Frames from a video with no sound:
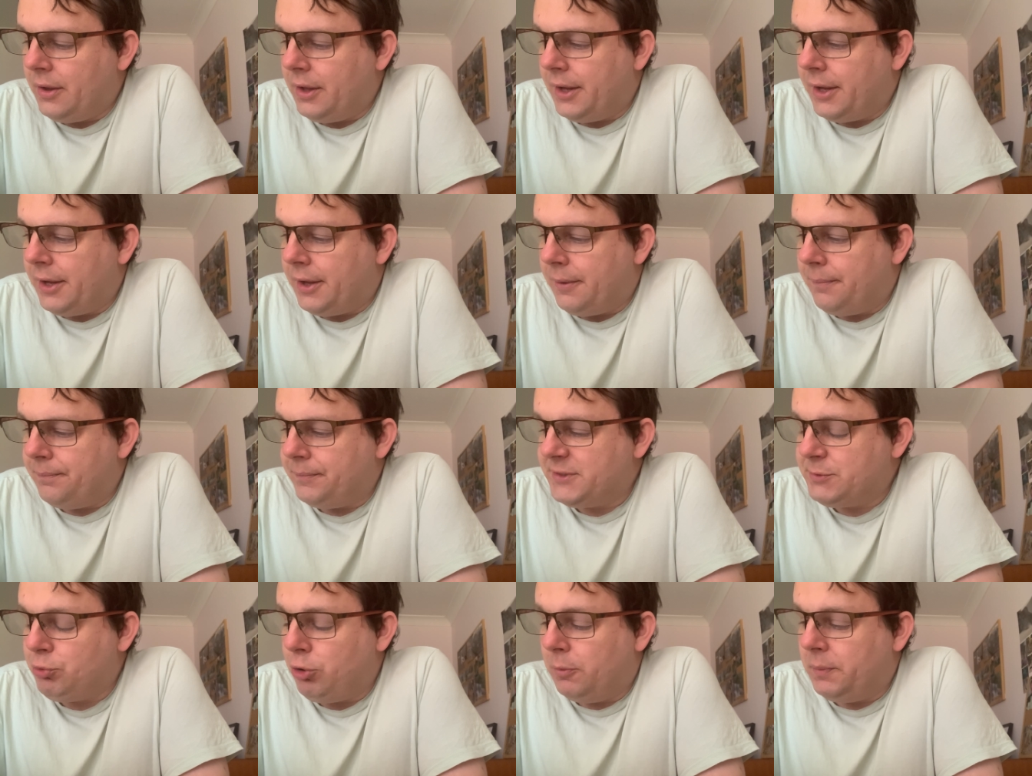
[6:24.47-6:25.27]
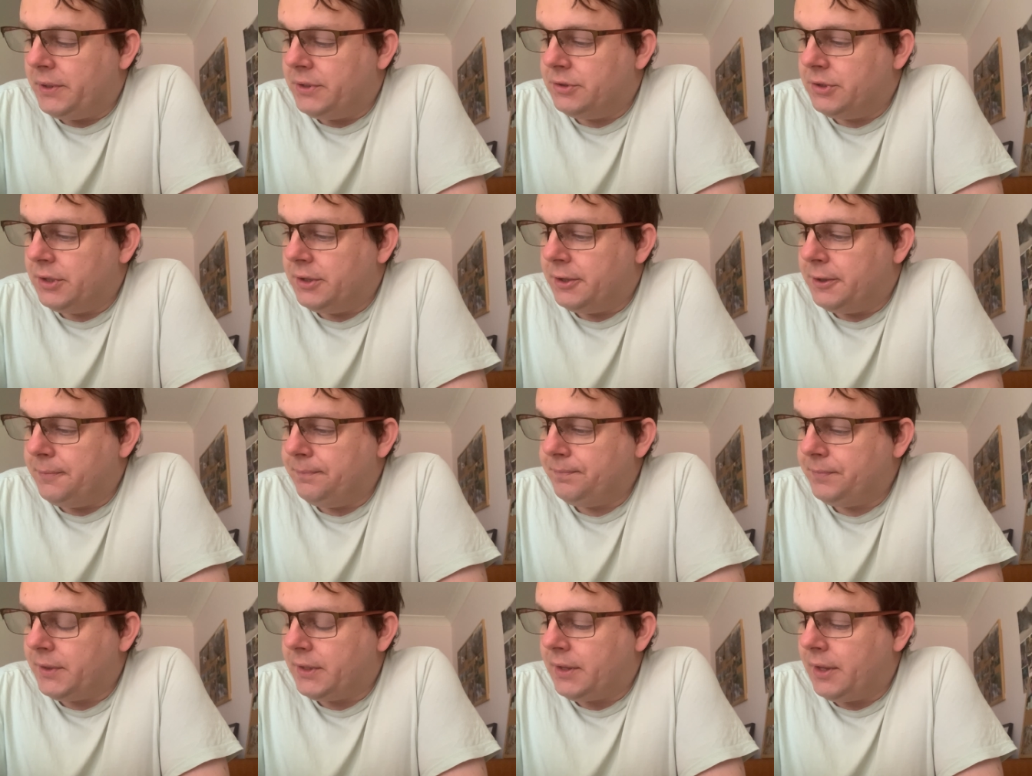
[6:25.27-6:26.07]
it's probably D,
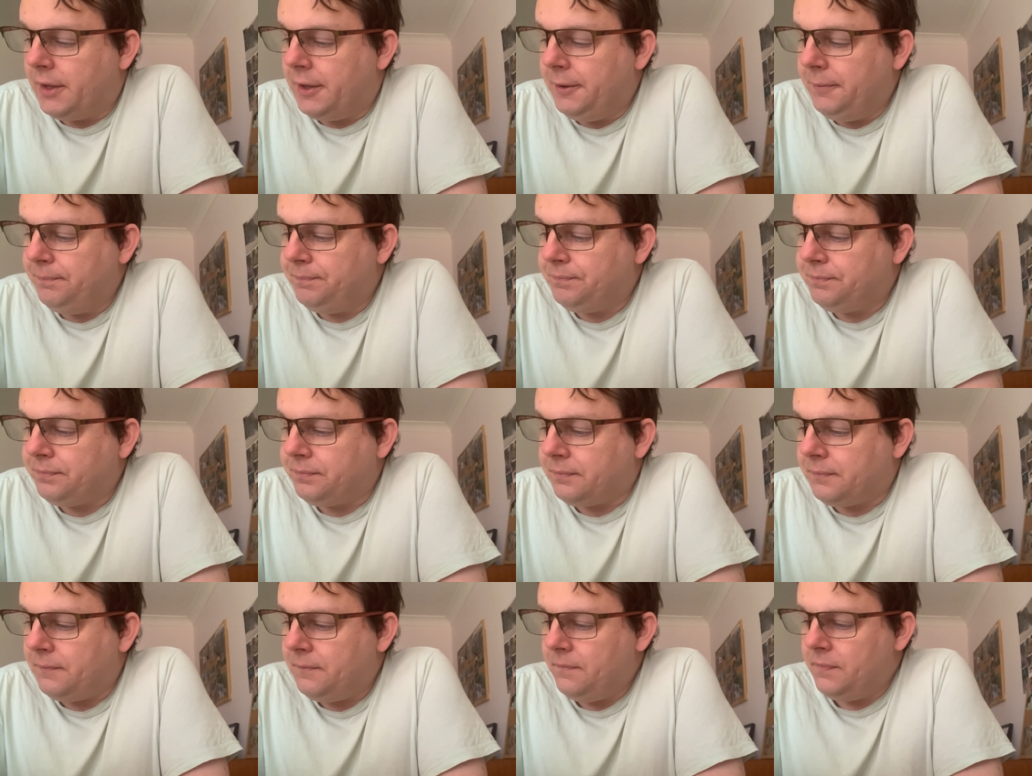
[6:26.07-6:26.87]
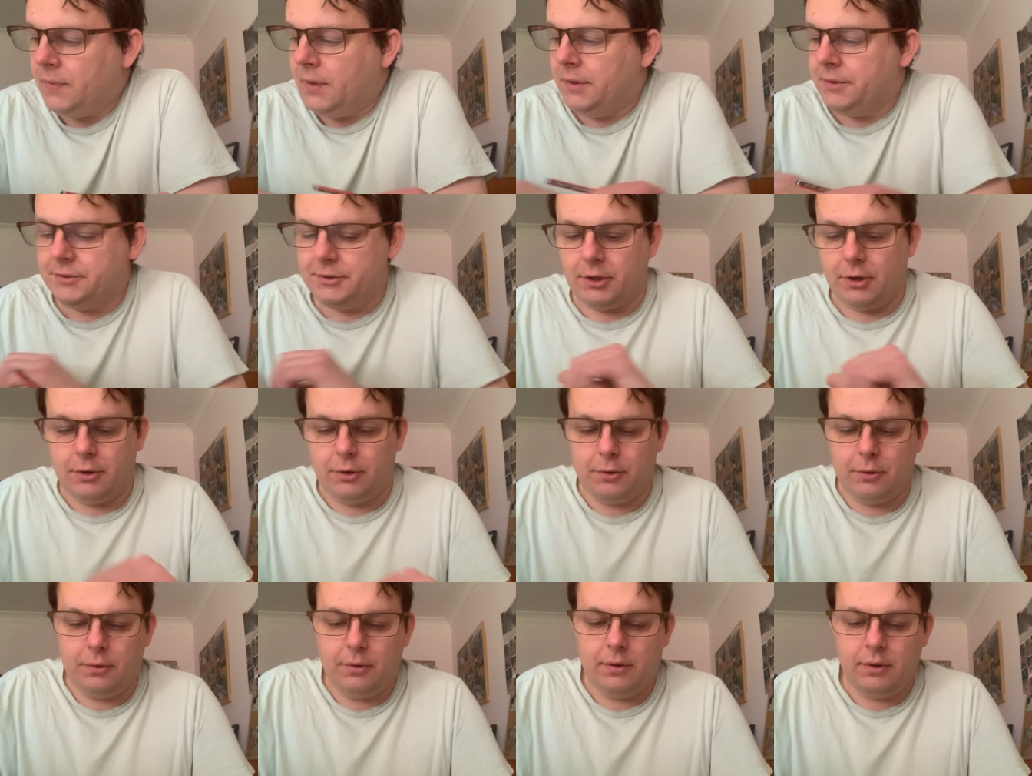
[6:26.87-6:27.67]
okay?
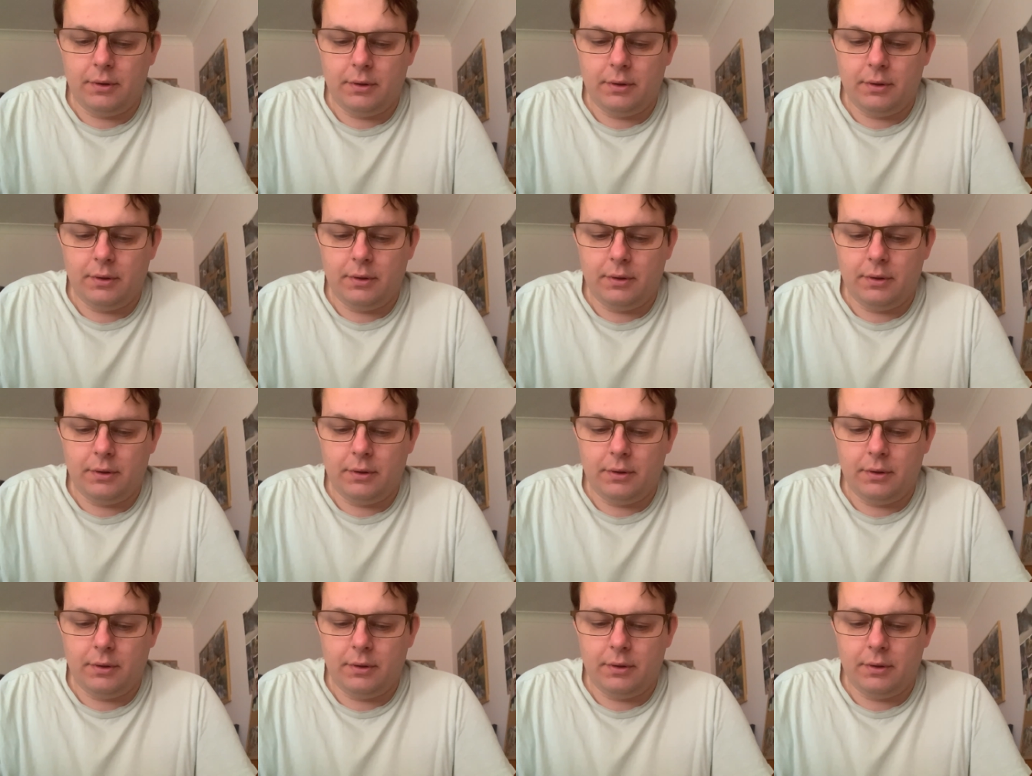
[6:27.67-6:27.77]
So